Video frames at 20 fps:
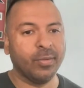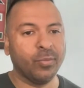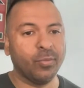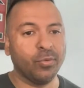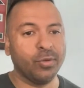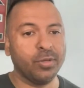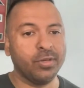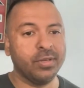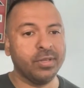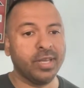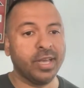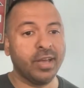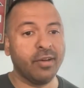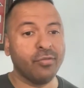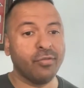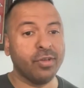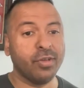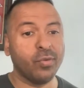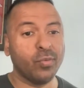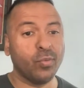We
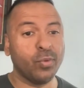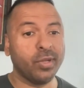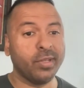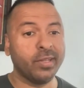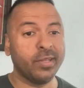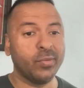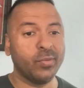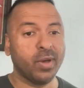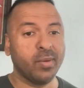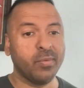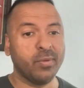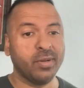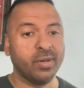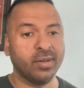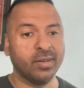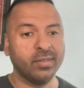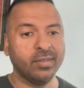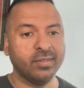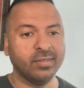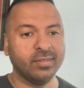have a weekly
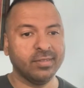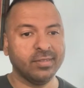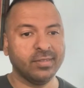webinar,